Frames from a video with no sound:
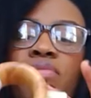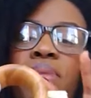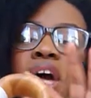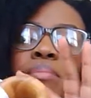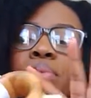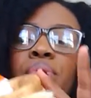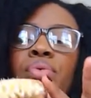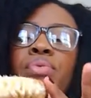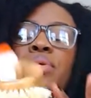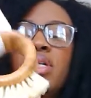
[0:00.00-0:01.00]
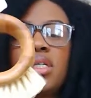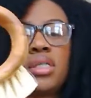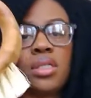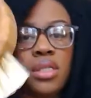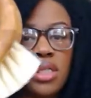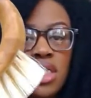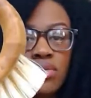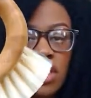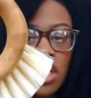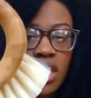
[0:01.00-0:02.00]
of bamboo. It's
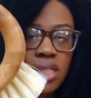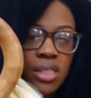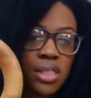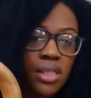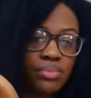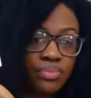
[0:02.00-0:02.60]
really nice.